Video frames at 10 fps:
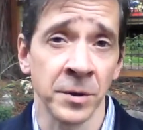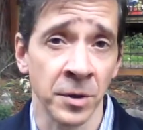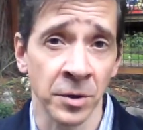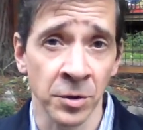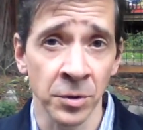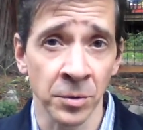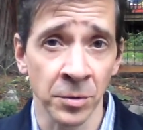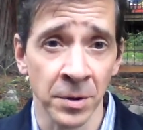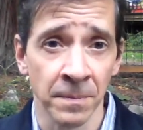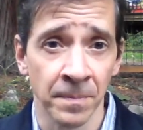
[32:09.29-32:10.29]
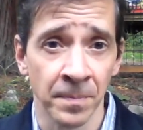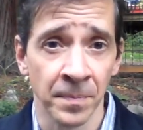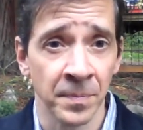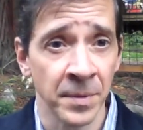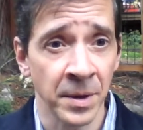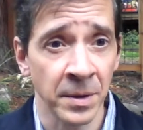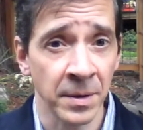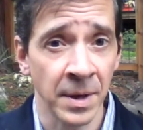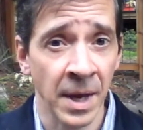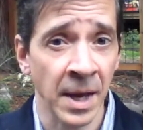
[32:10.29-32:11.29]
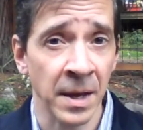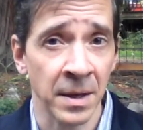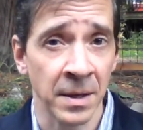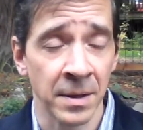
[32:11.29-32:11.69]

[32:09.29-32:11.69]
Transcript: to conclude that A